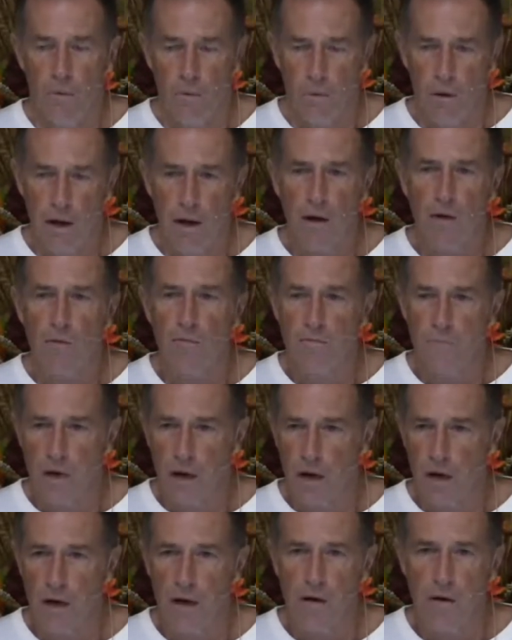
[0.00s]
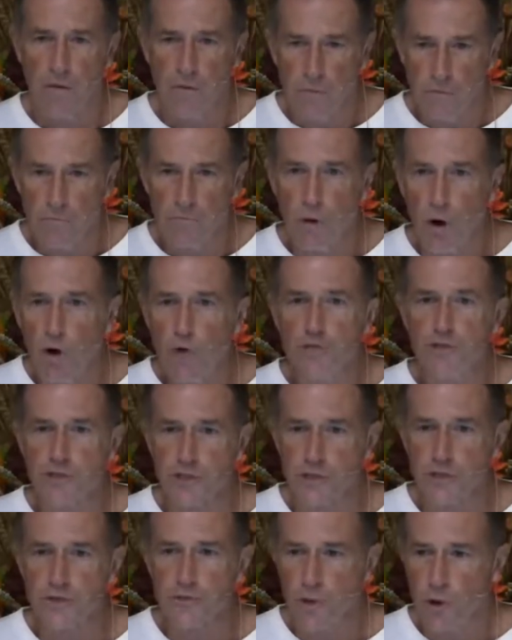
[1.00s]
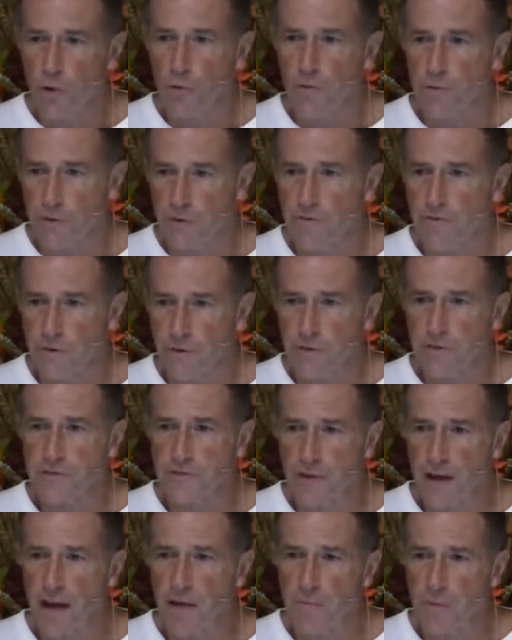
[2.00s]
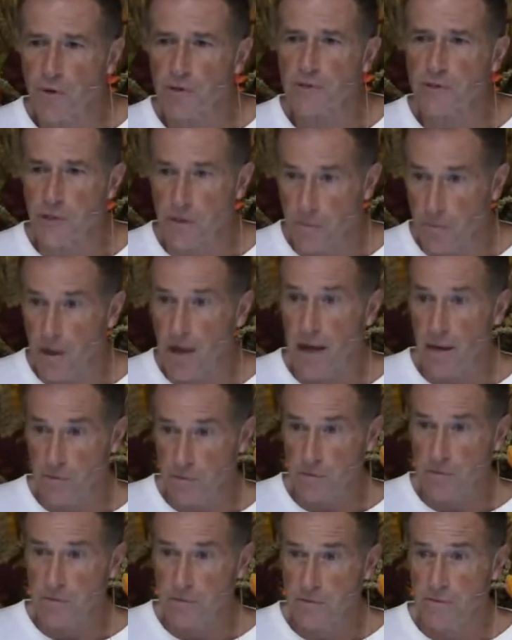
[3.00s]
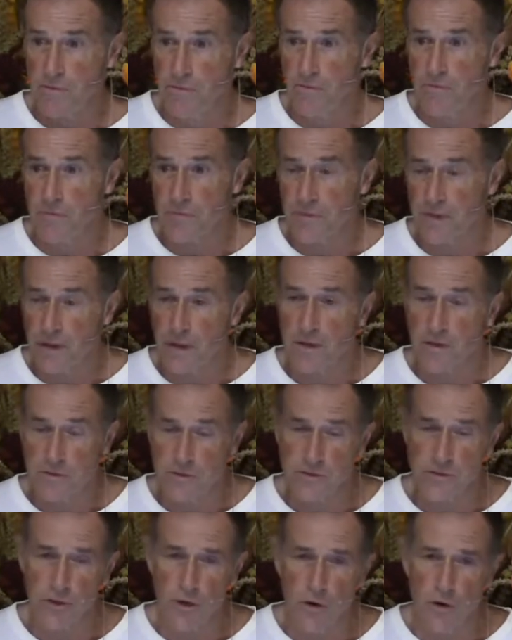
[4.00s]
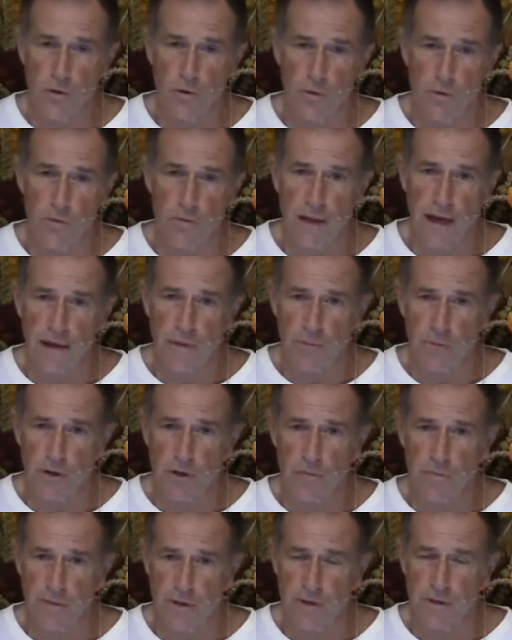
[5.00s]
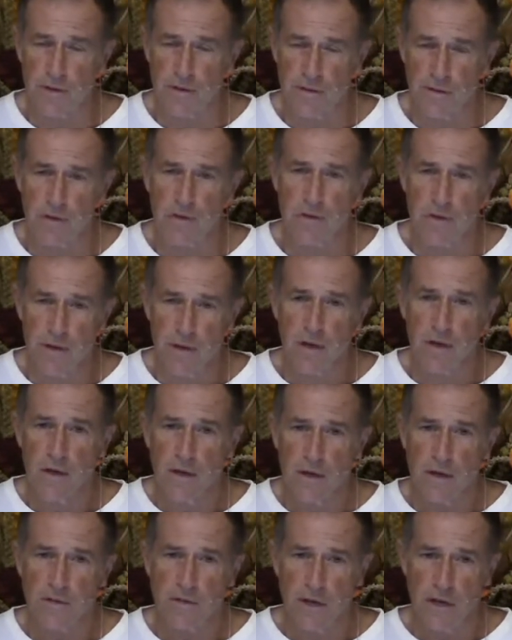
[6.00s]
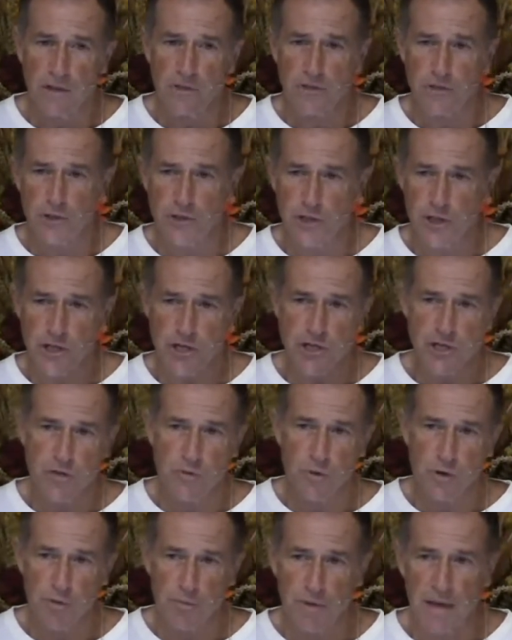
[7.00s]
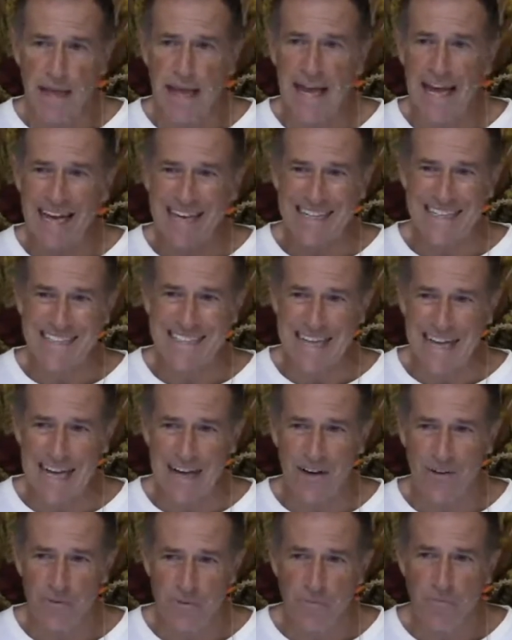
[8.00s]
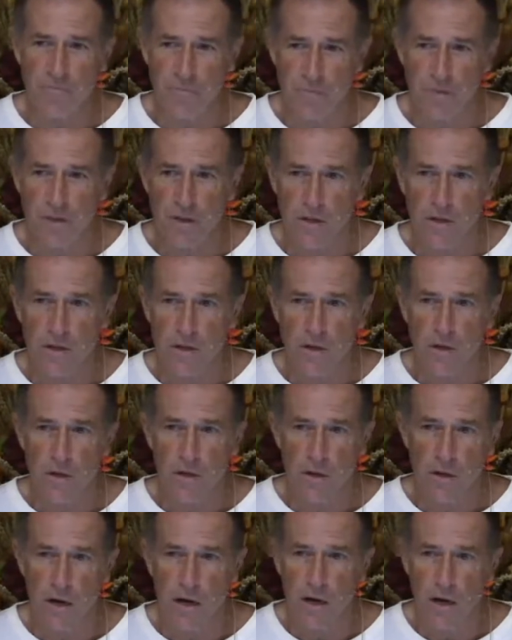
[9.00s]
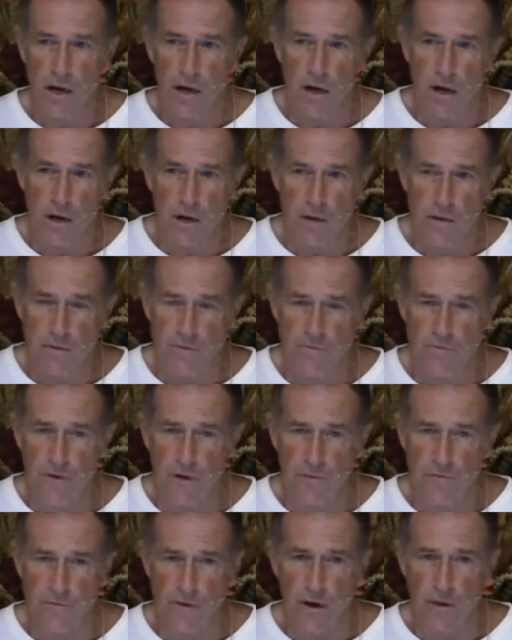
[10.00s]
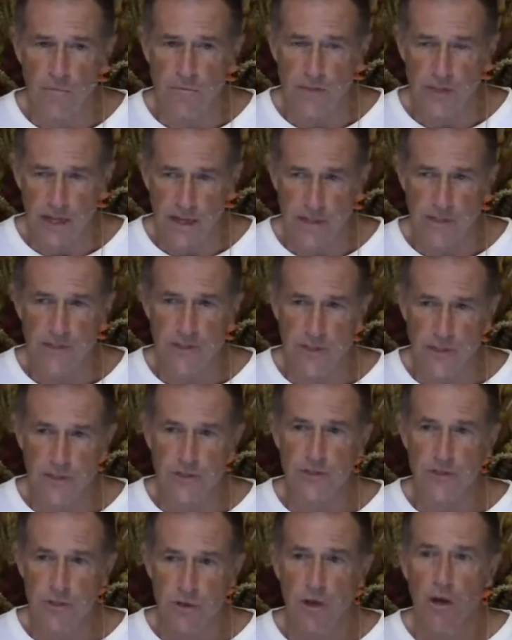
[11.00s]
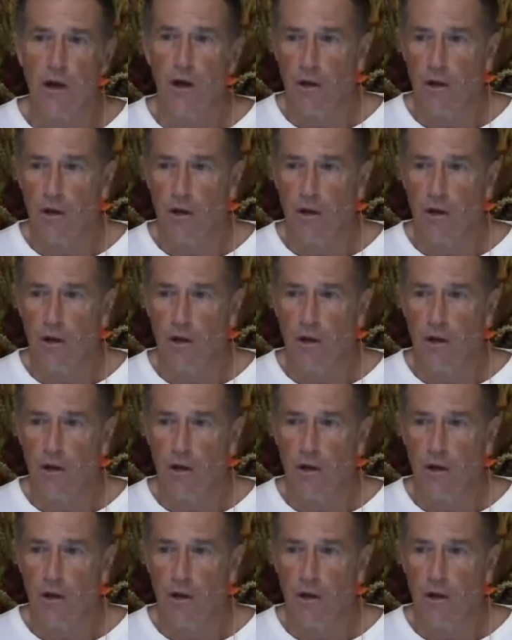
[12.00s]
Well, Moses wrote the first five books of the Bible. So that would have been, tradition would have been handed down from Genesis